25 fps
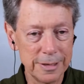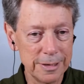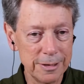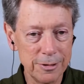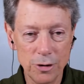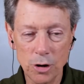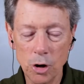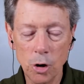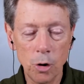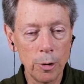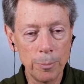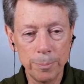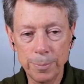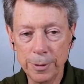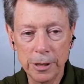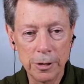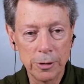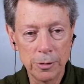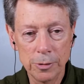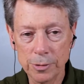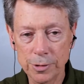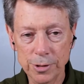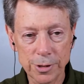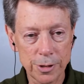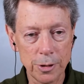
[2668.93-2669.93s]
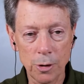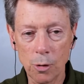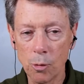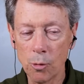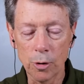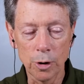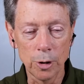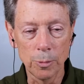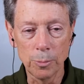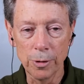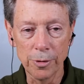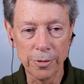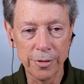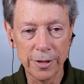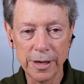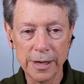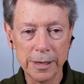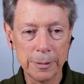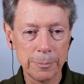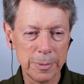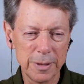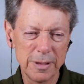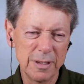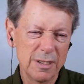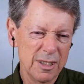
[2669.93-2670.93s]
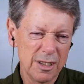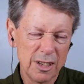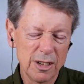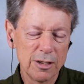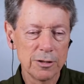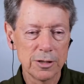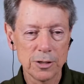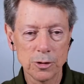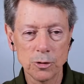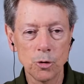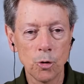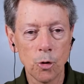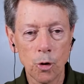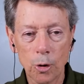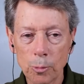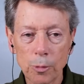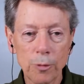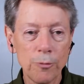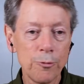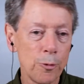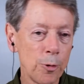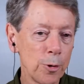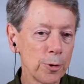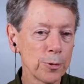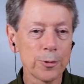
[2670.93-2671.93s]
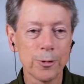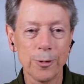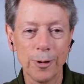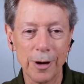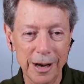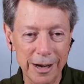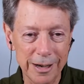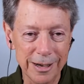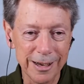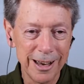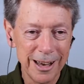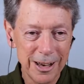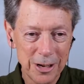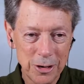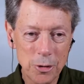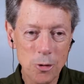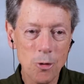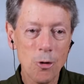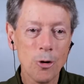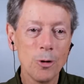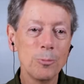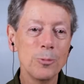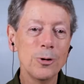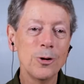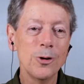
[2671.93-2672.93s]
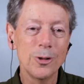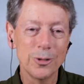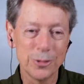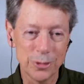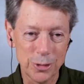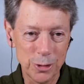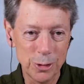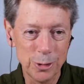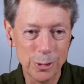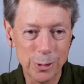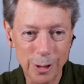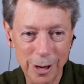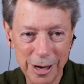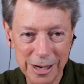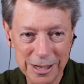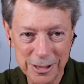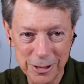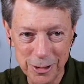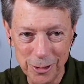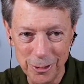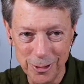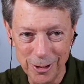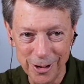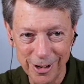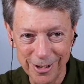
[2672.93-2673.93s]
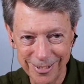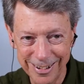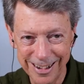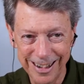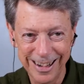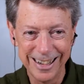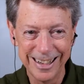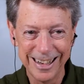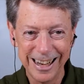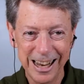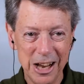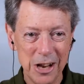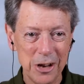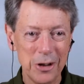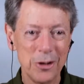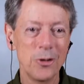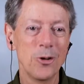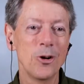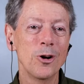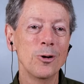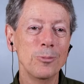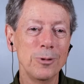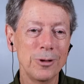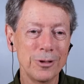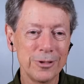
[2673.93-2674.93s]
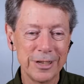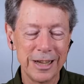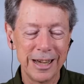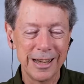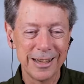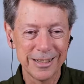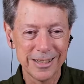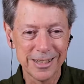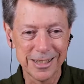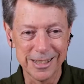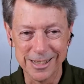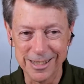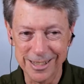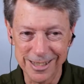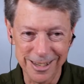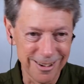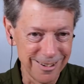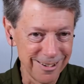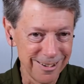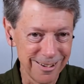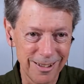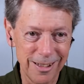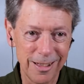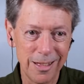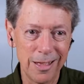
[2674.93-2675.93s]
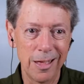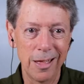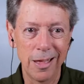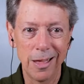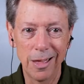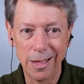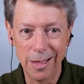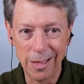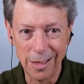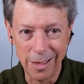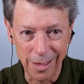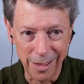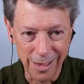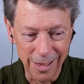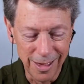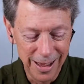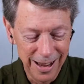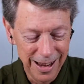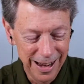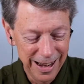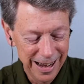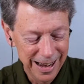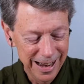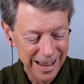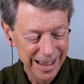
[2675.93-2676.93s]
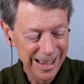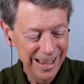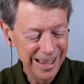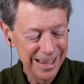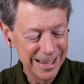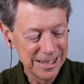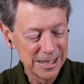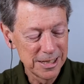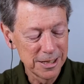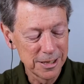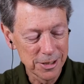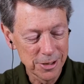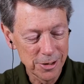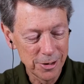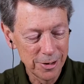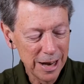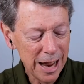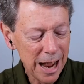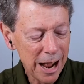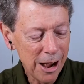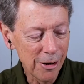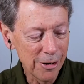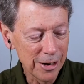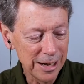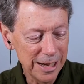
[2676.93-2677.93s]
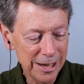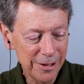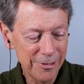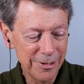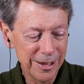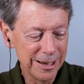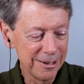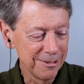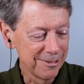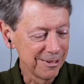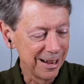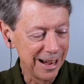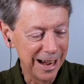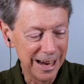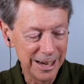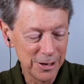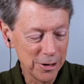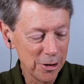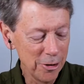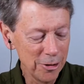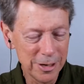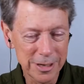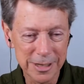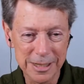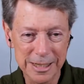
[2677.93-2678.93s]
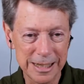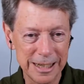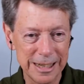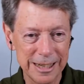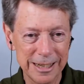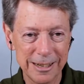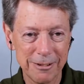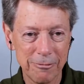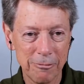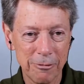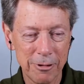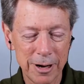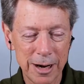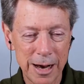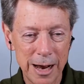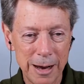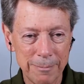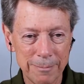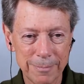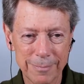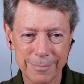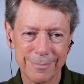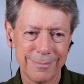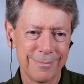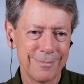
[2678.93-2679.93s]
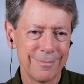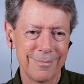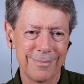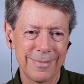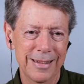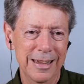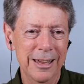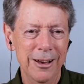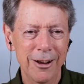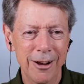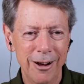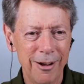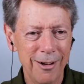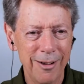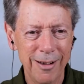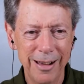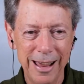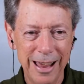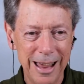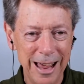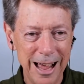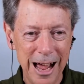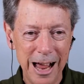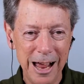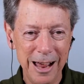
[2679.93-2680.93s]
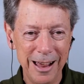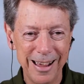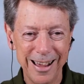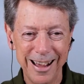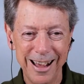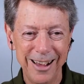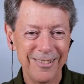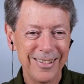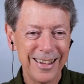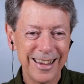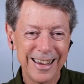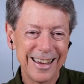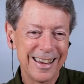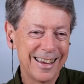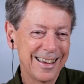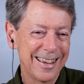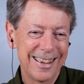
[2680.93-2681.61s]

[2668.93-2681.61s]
no abuse, no horrible thing, but just normal fourth grade, normal junior high school, right? Normal dances, and so now even I notice it when I'm, you know, I, I like